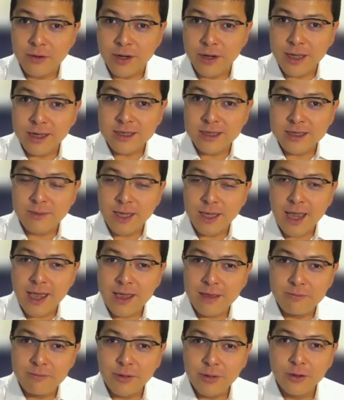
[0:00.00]
He has been
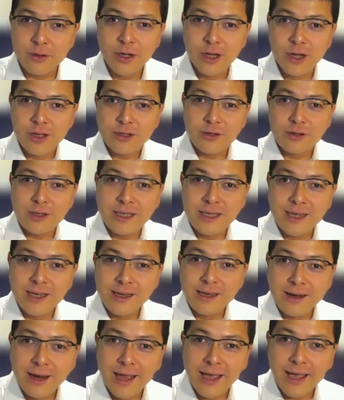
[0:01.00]
able to
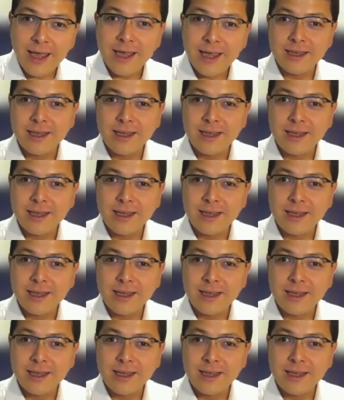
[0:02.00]
delay